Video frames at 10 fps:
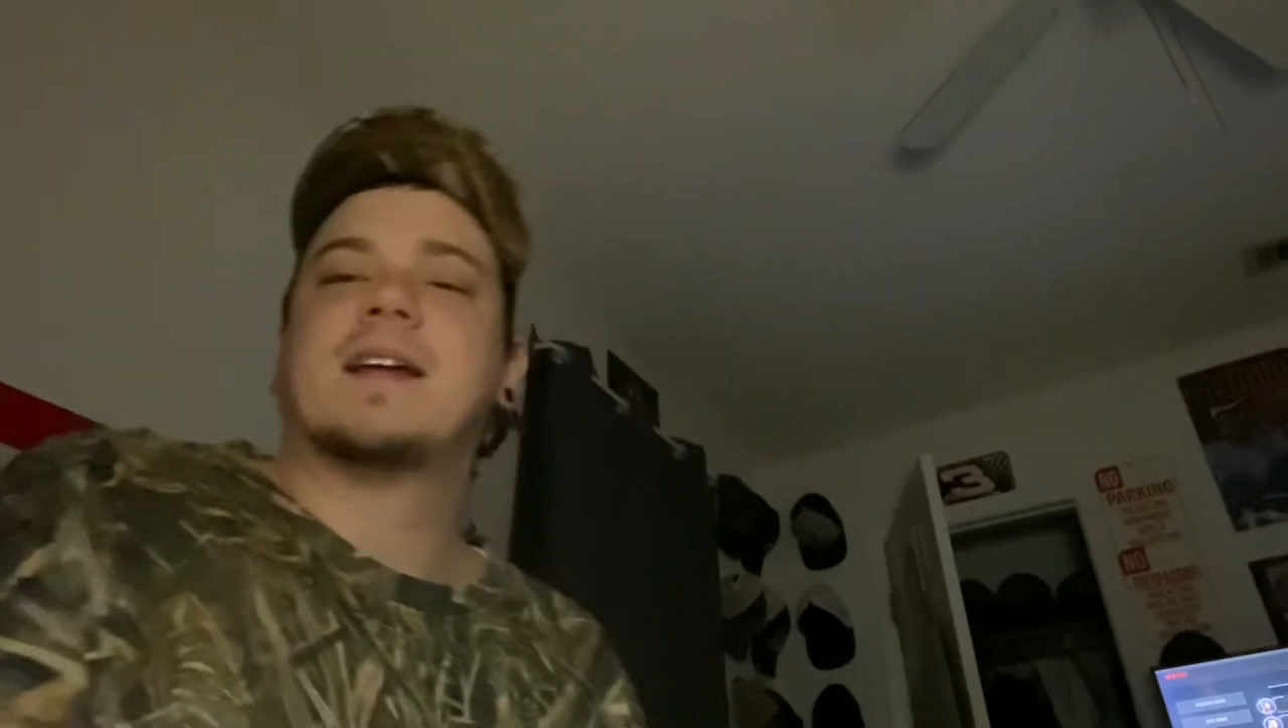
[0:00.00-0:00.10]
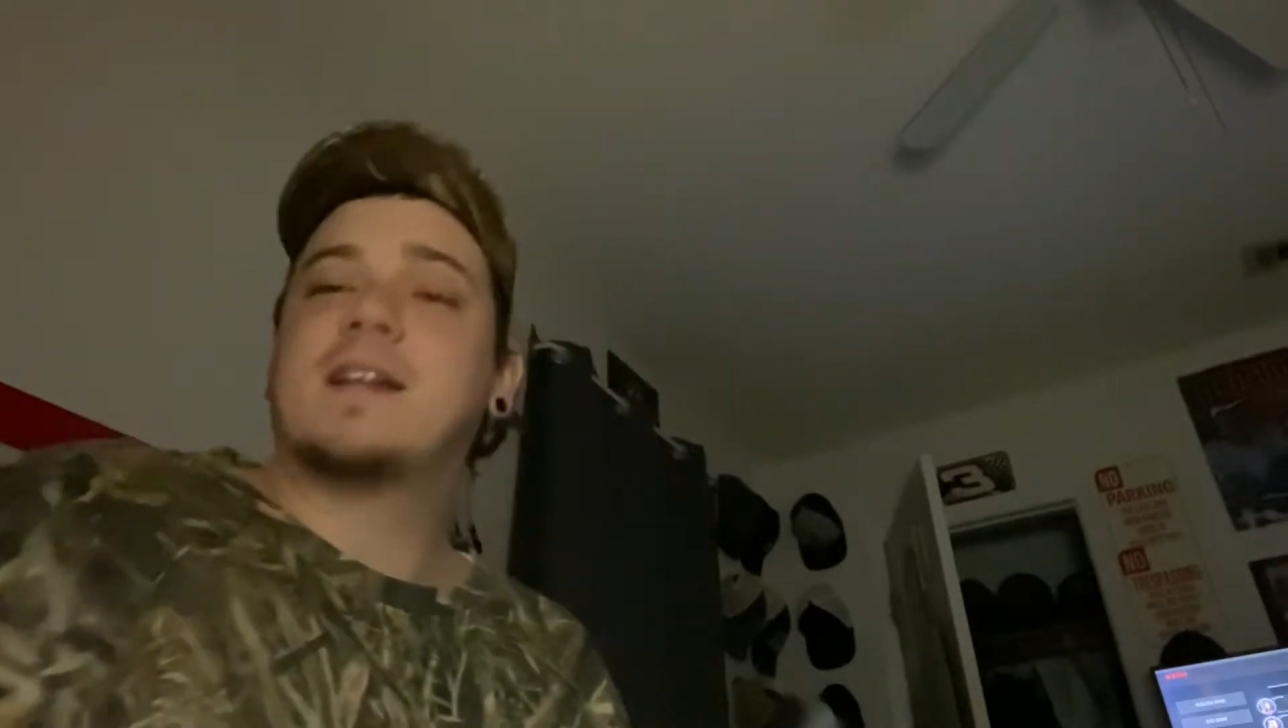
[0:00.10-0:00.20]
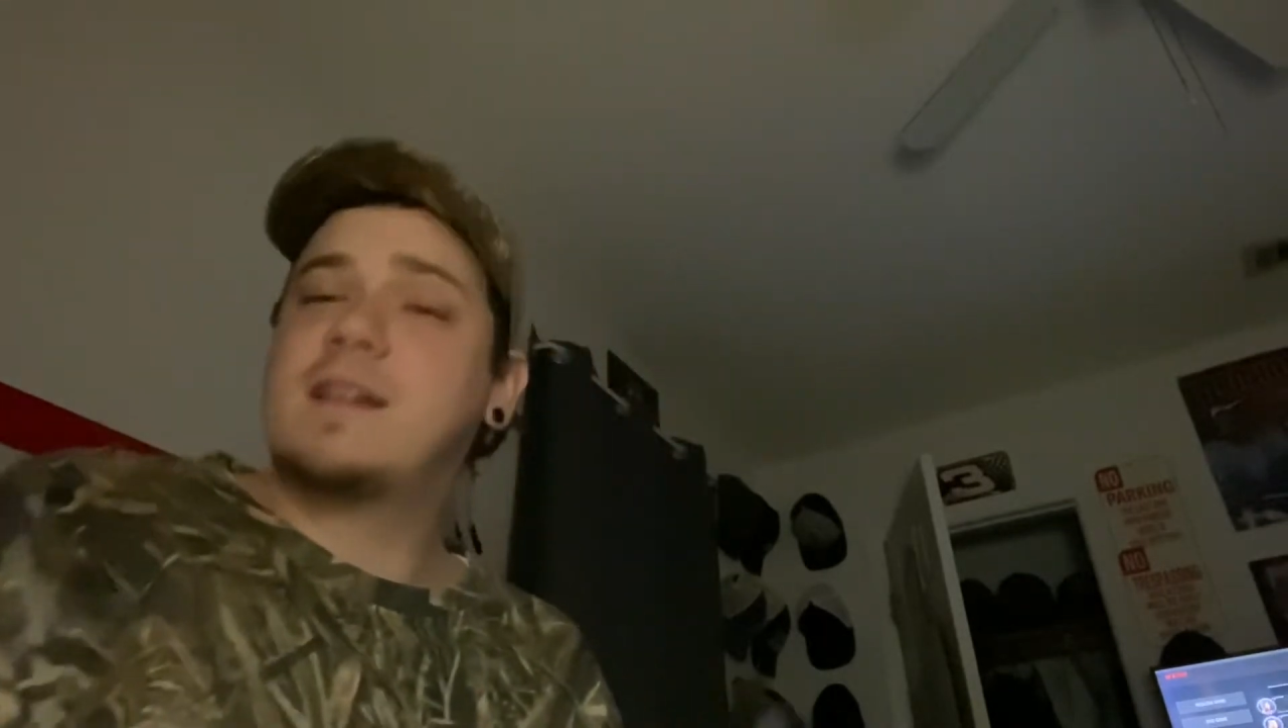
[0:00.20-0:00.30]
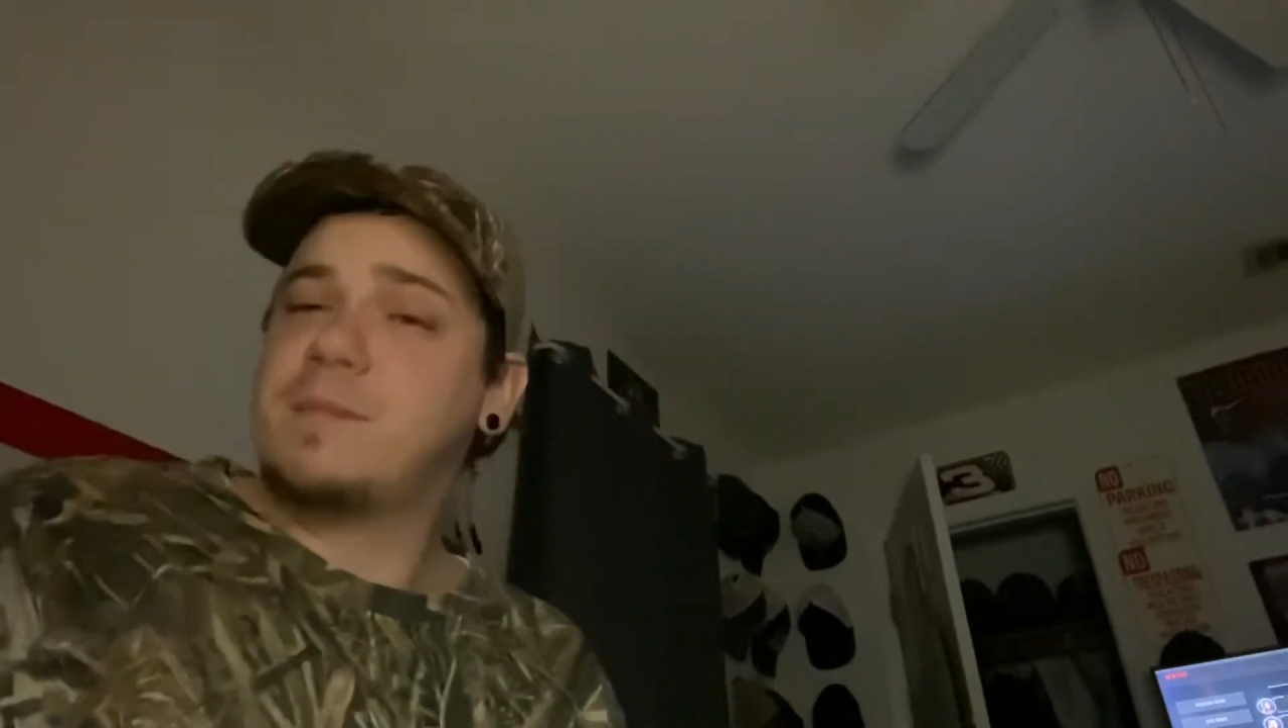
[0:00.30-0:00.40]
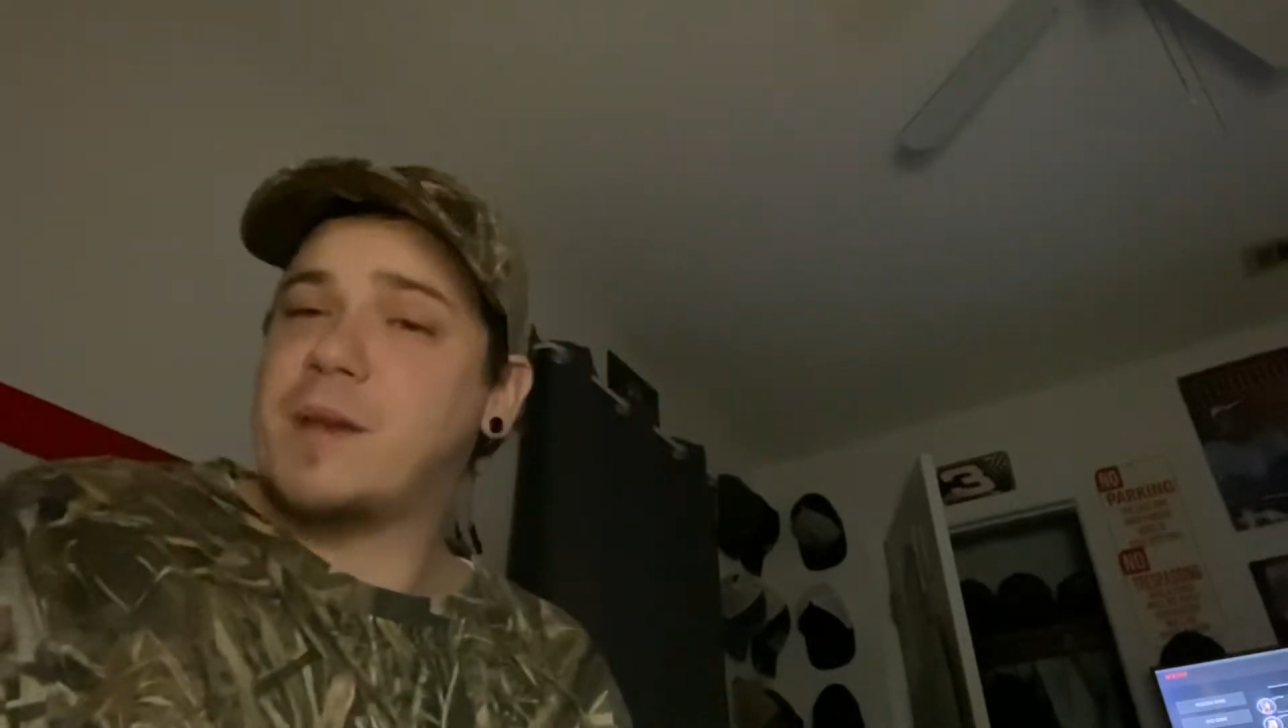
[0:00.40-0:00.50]

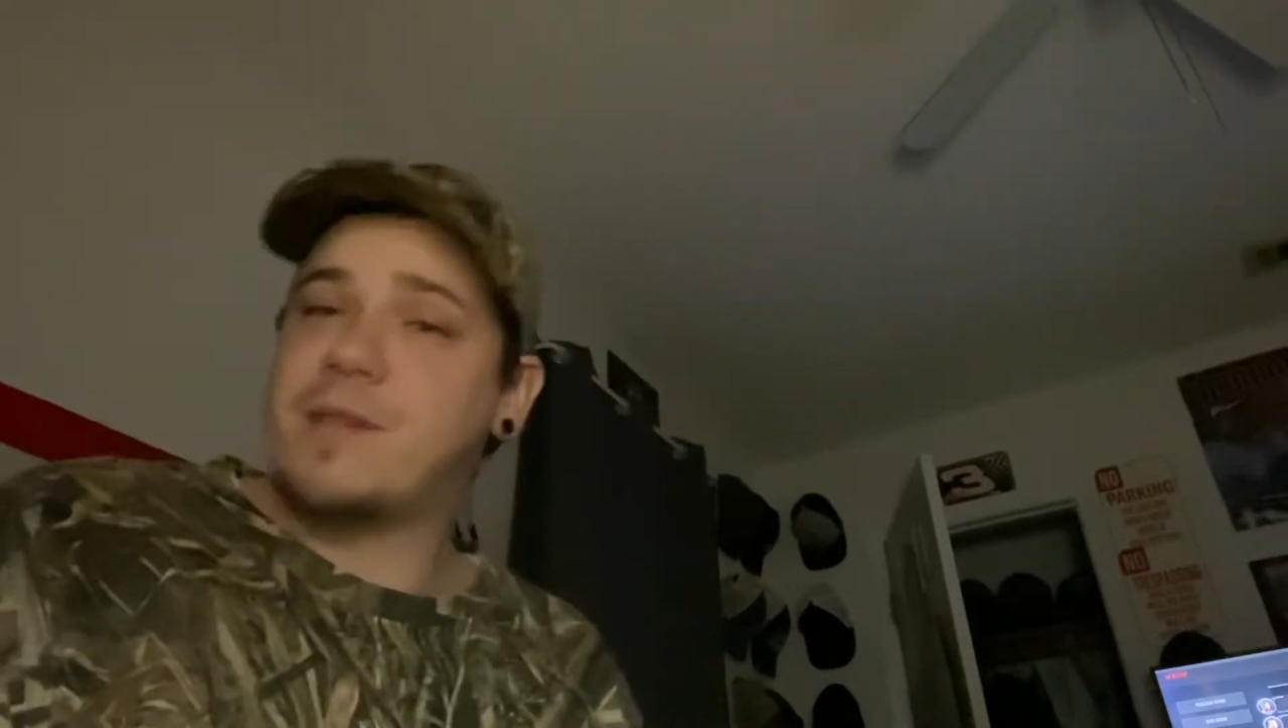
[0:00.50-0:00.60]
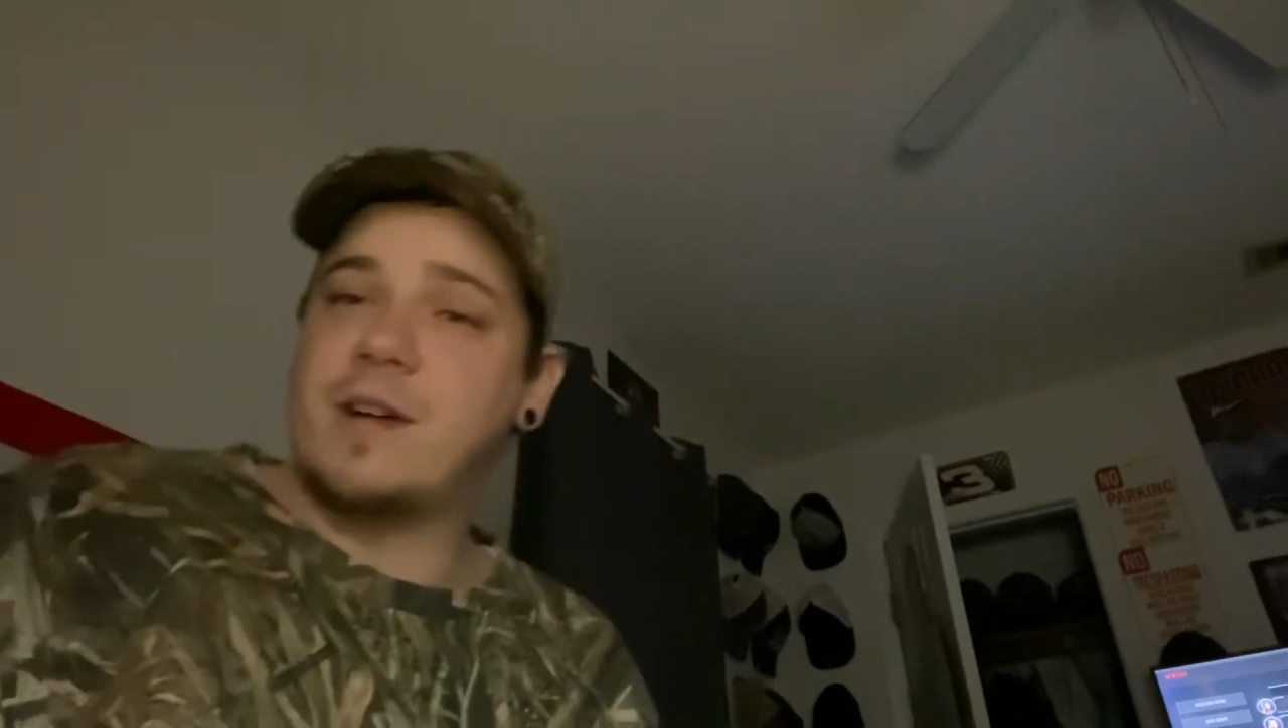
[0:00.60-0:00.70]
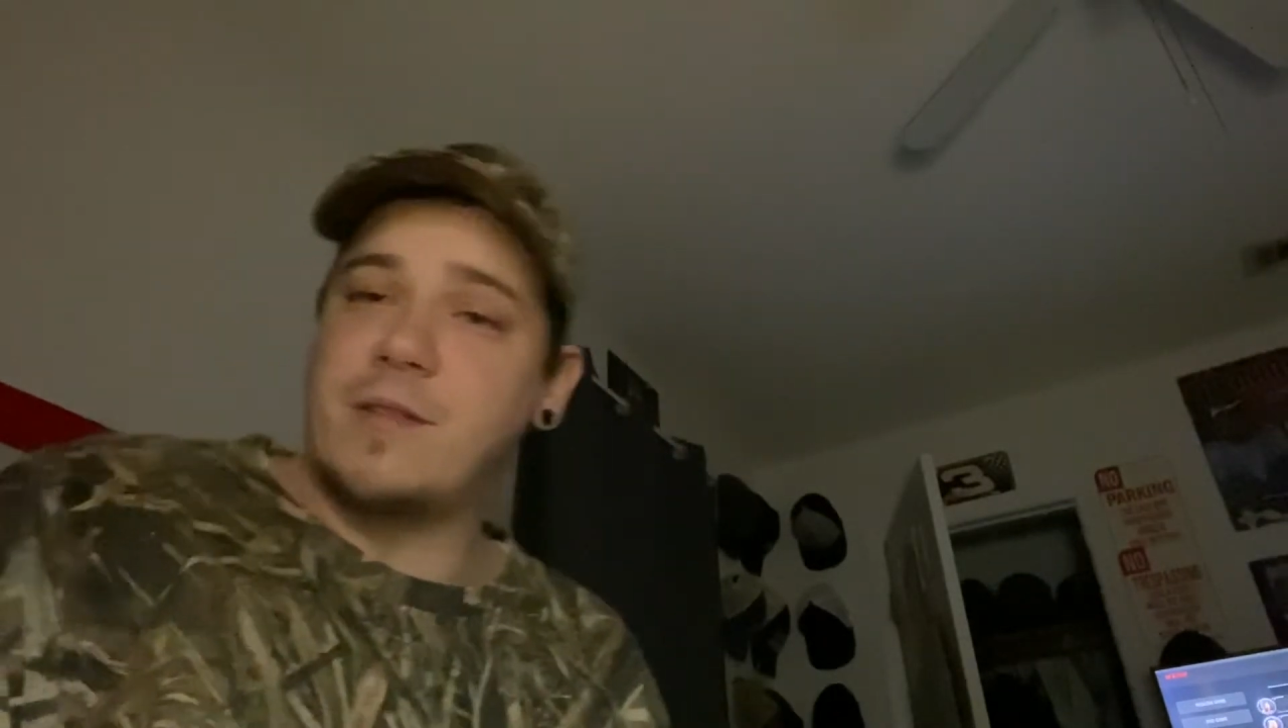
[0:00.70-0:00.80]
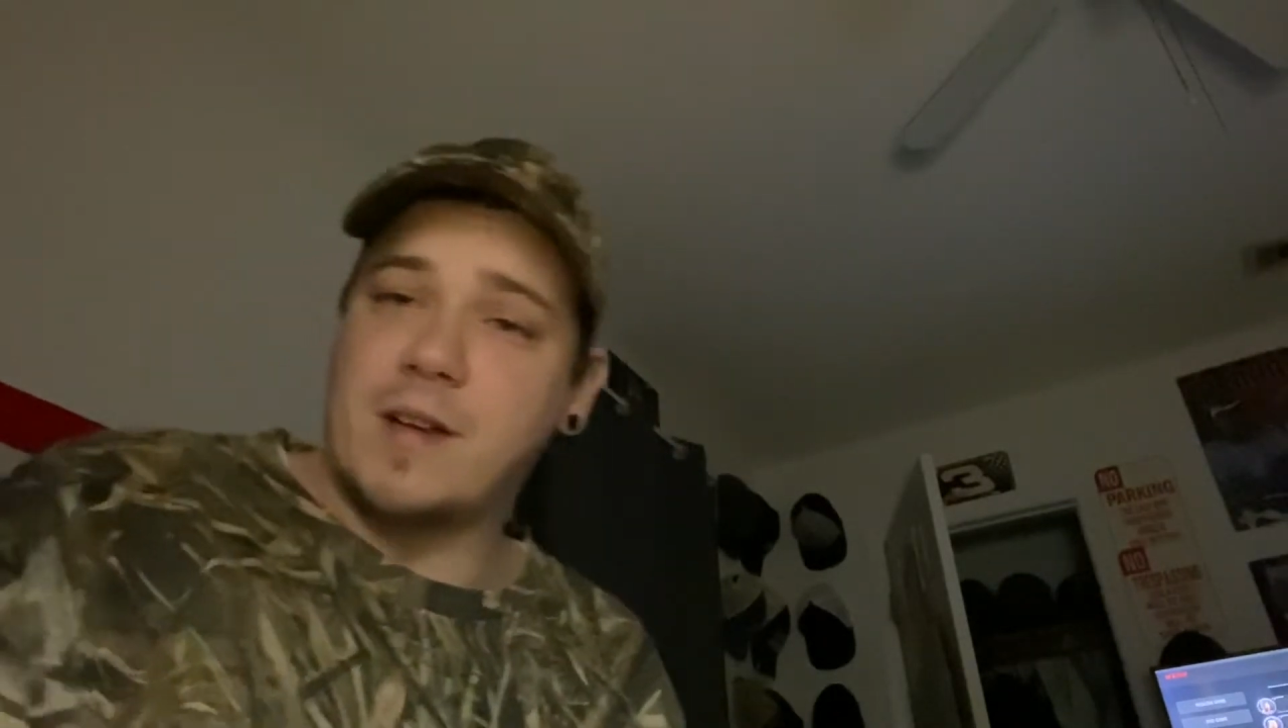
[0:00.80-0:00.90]
this is my favorite